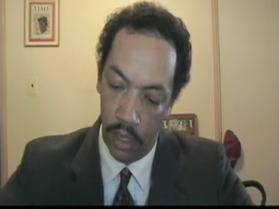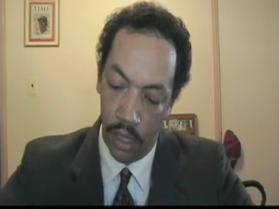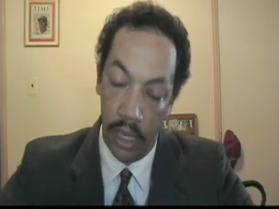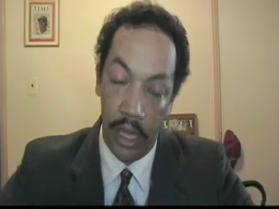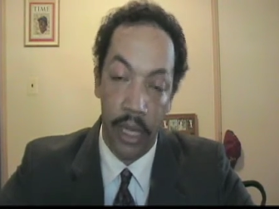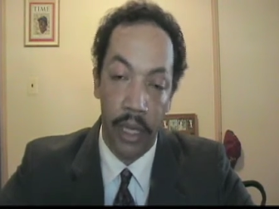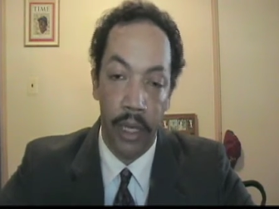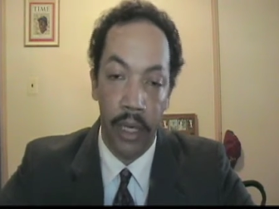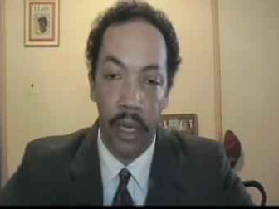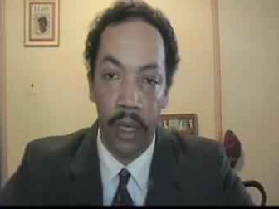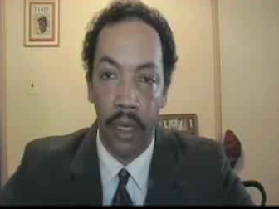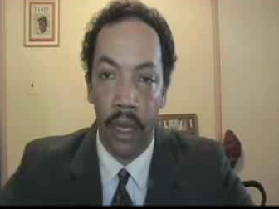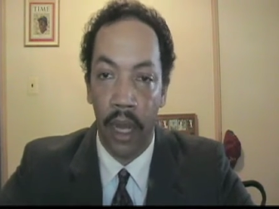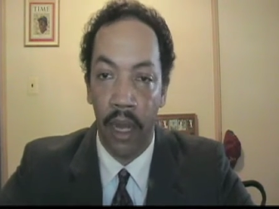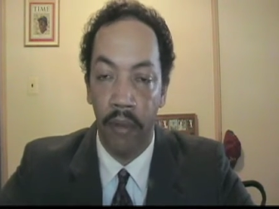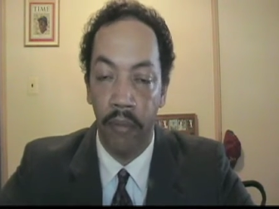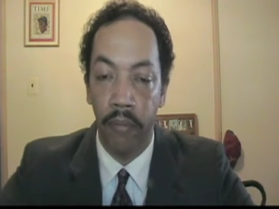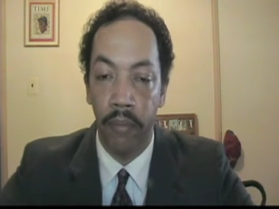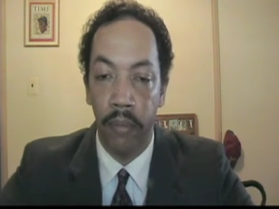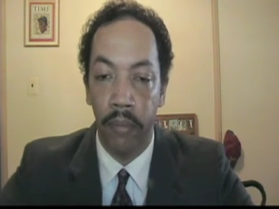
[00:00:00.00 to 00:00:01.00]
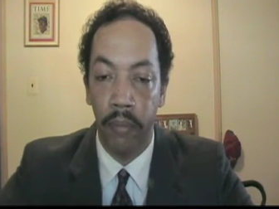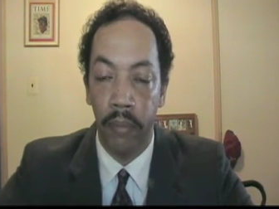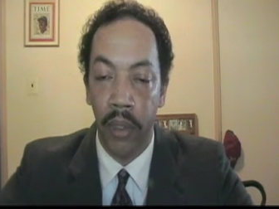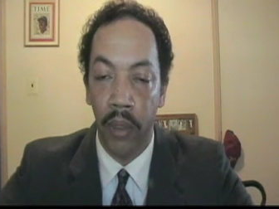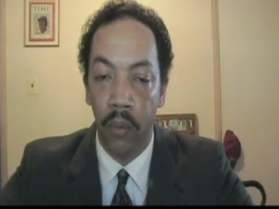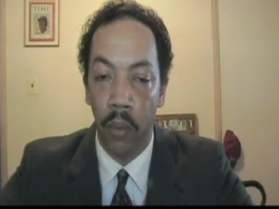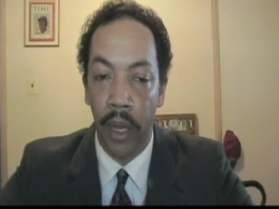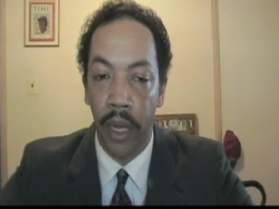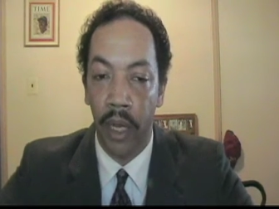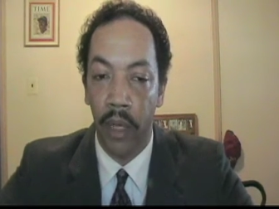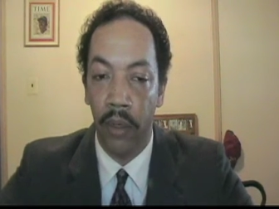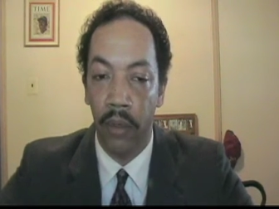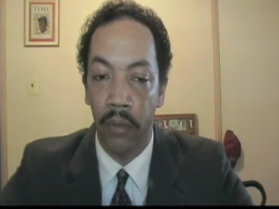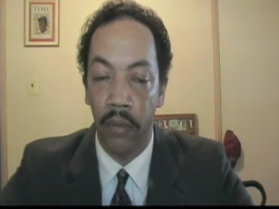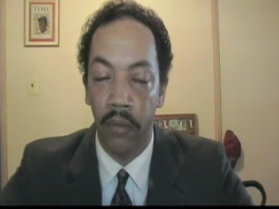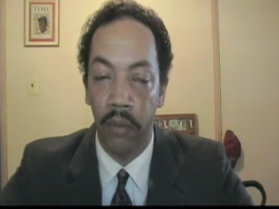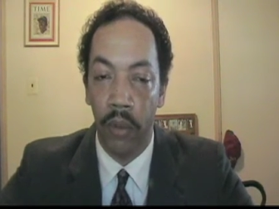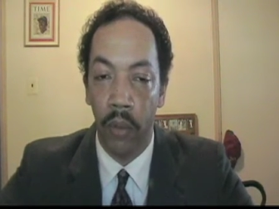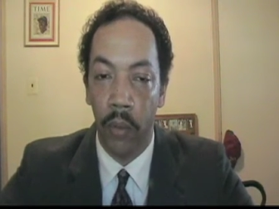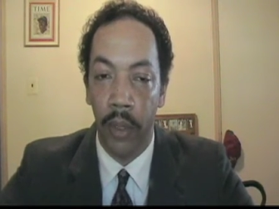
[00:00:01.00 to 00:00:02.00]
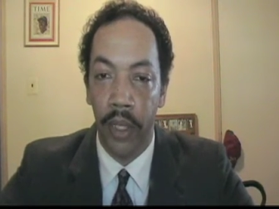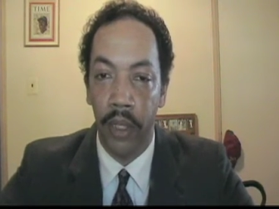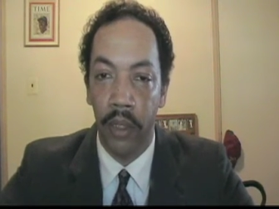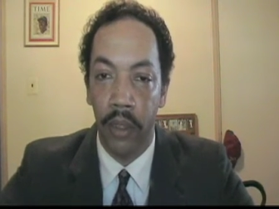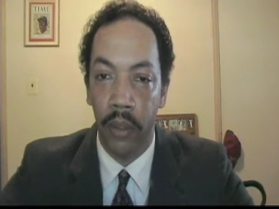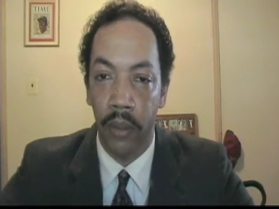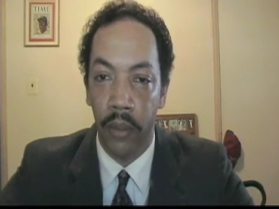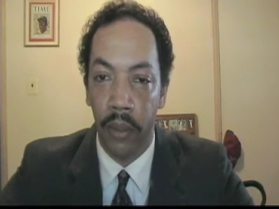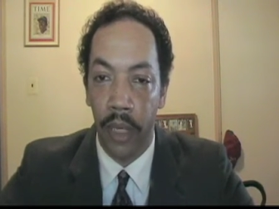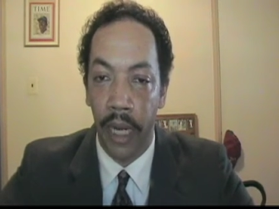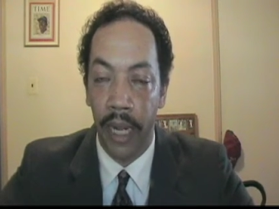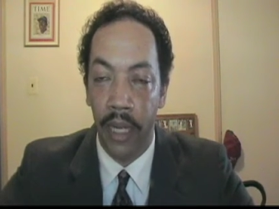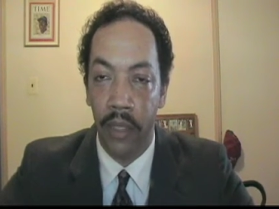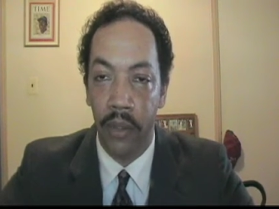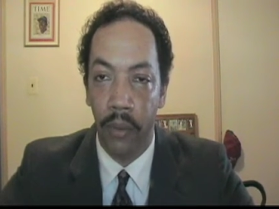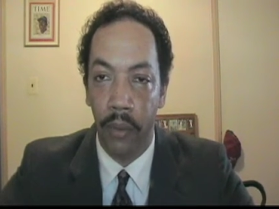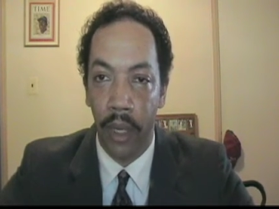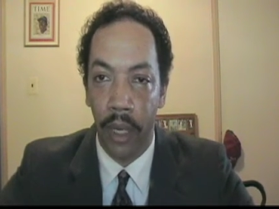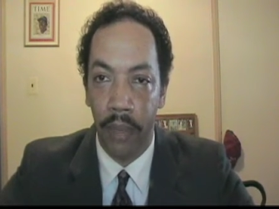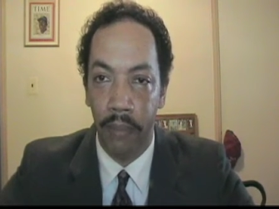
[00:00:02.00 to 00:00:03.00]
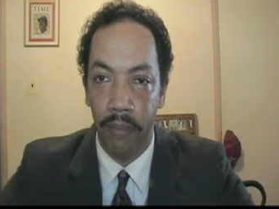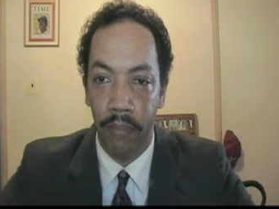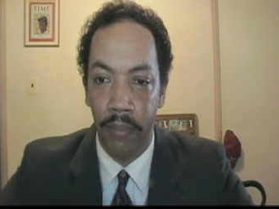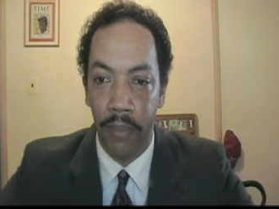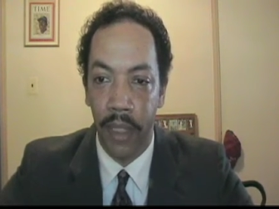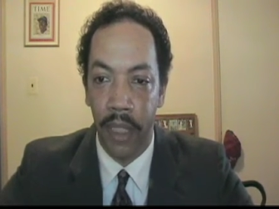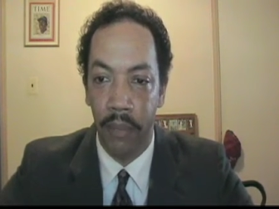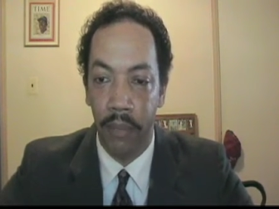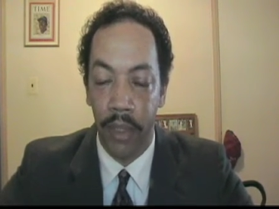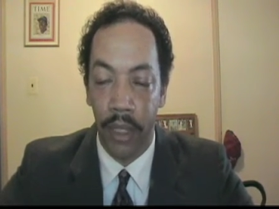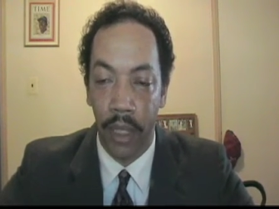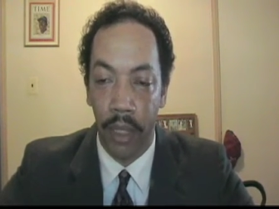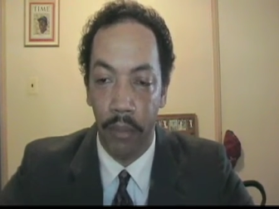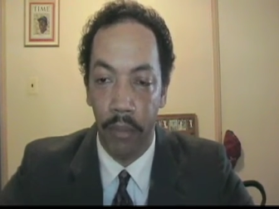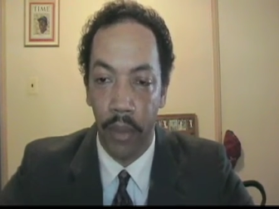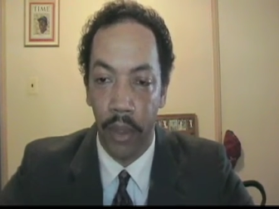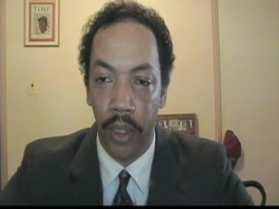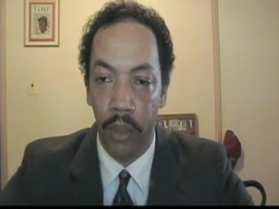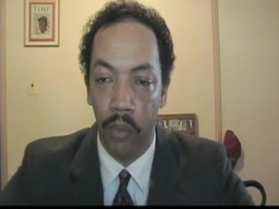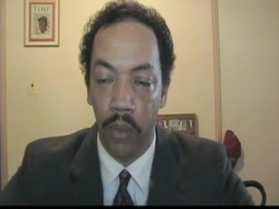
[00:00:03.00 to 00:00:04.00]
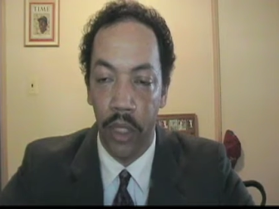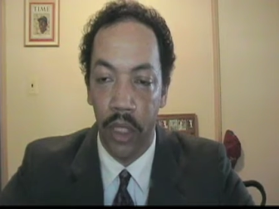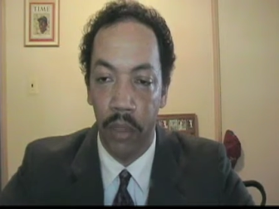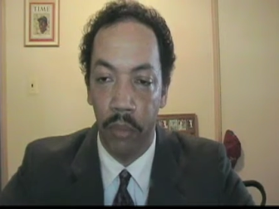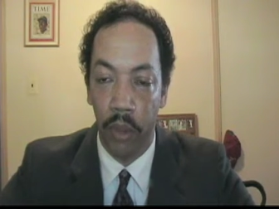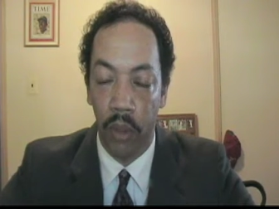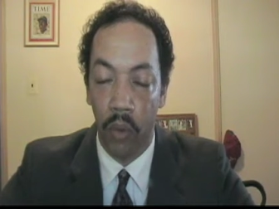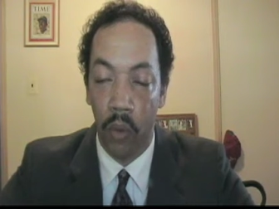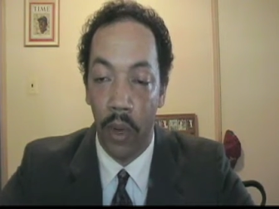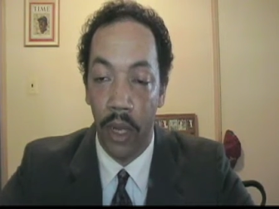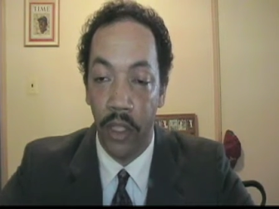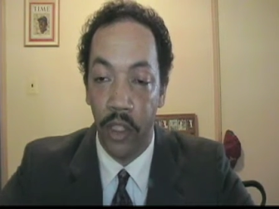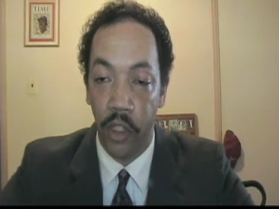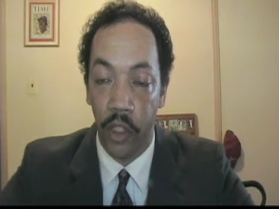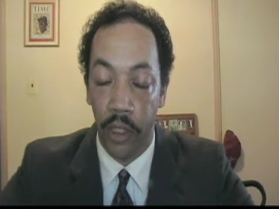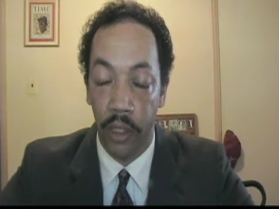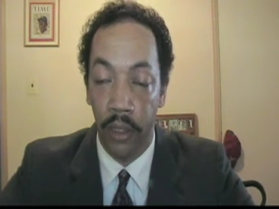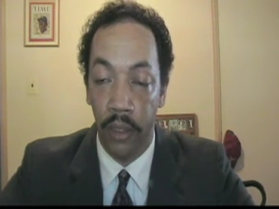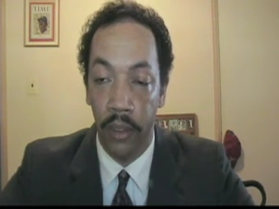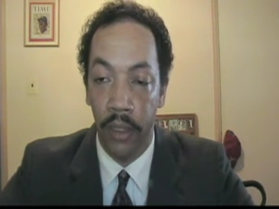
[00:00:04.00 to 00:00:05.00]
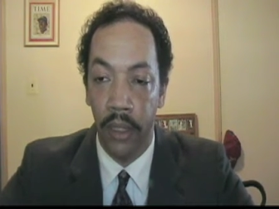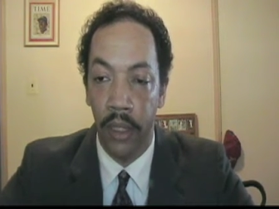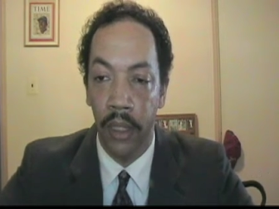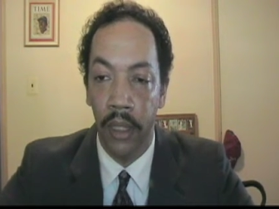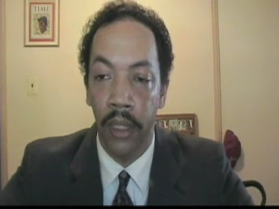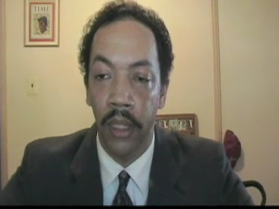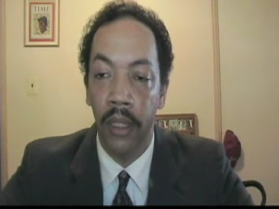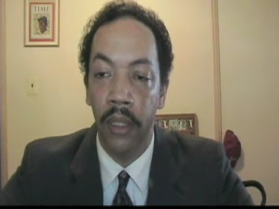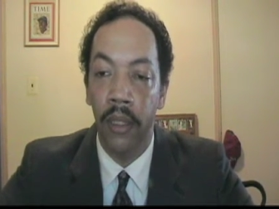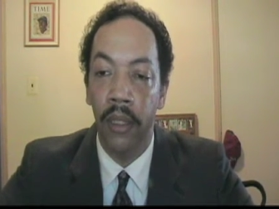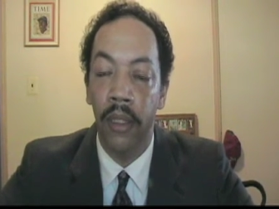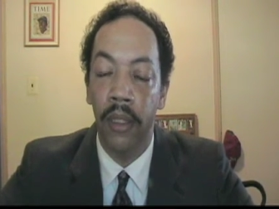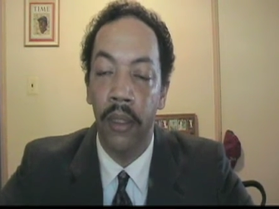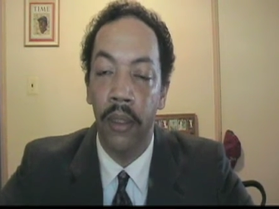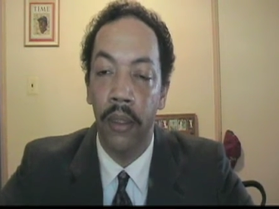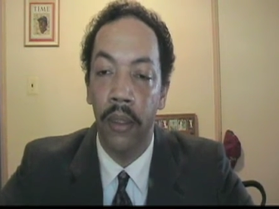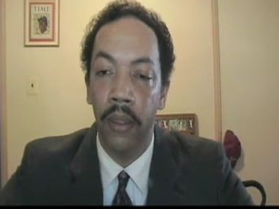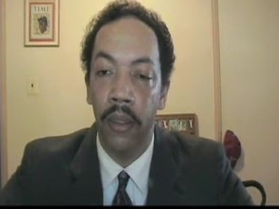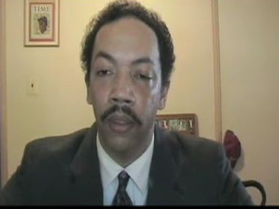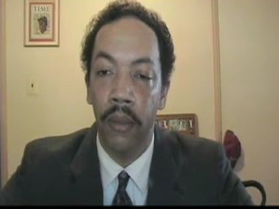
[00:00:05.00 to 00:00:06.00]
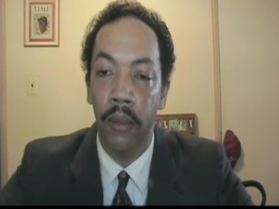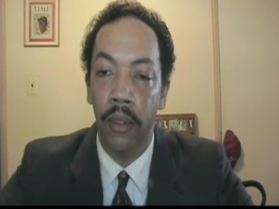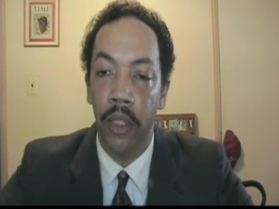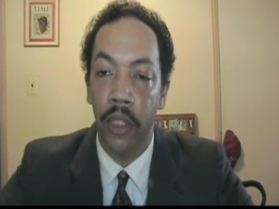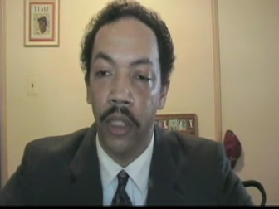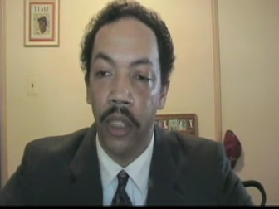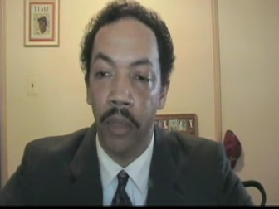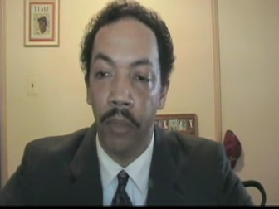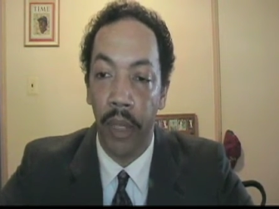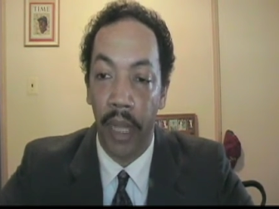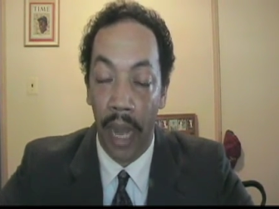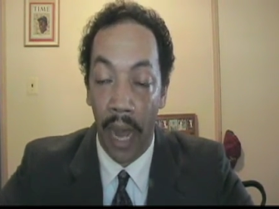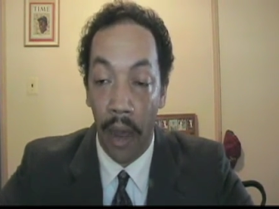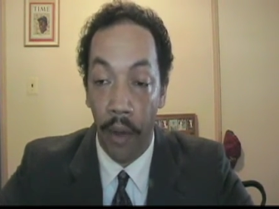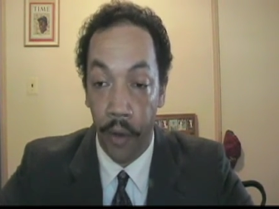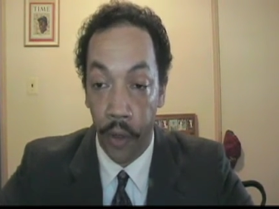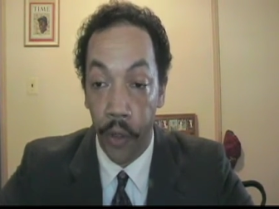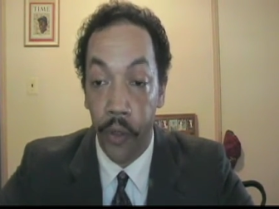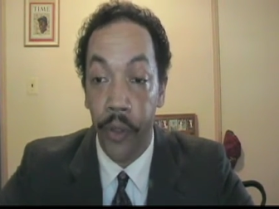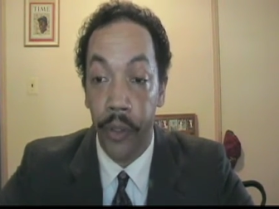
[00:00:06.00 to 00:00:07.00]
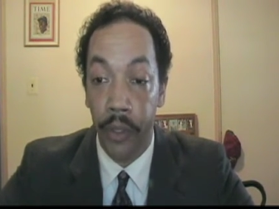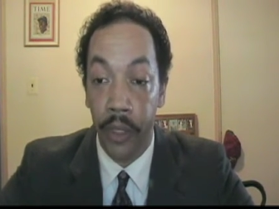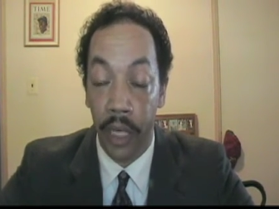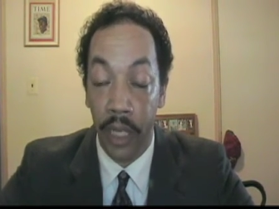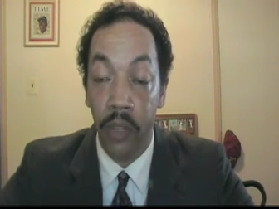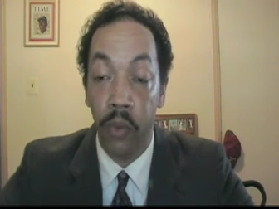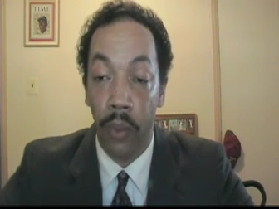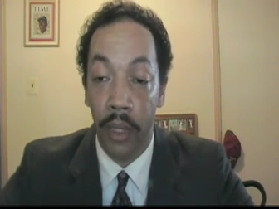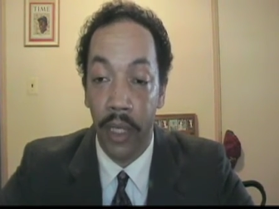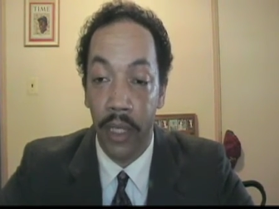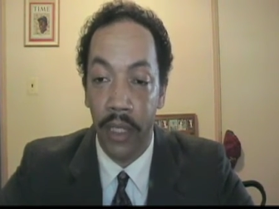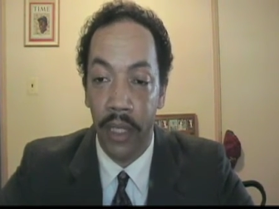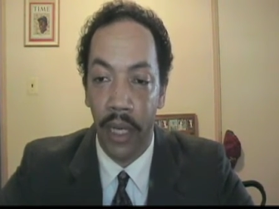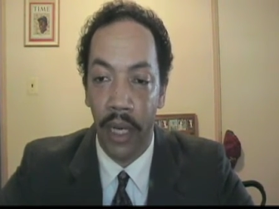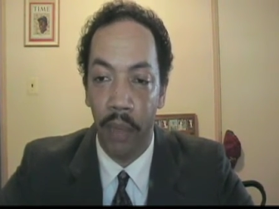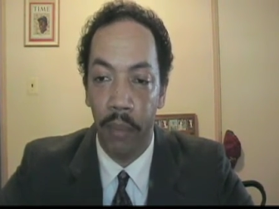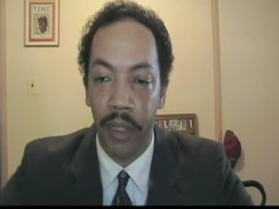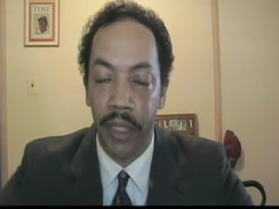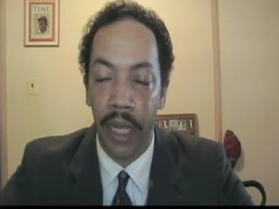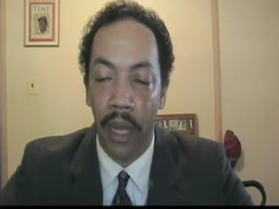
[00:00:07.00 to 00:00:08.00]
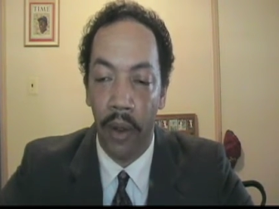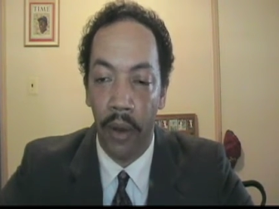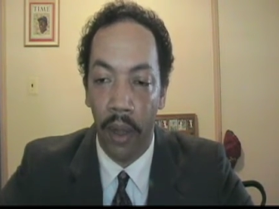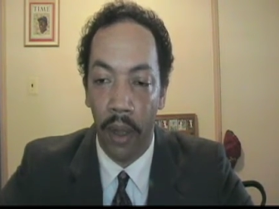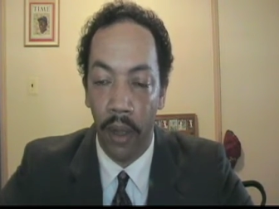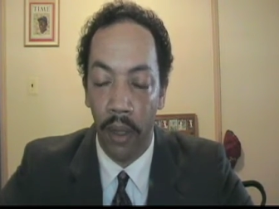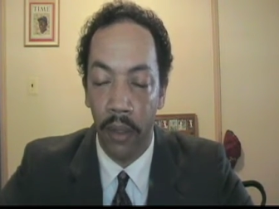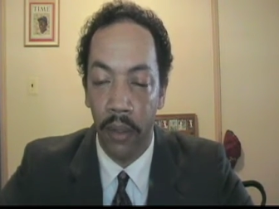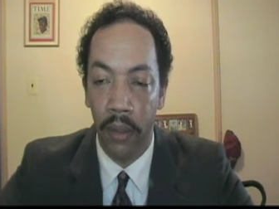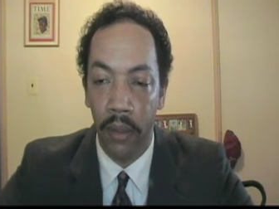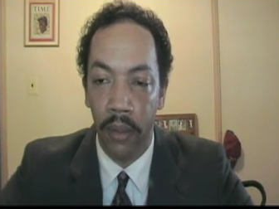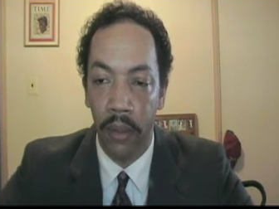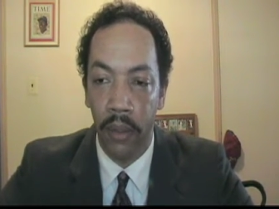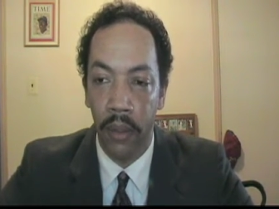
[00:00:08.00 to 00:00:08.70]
okay. I've been waiting for a week to an answer to what seems like a pretty reasonable question, mm-hmm. which is simply how do does one set up a town hall?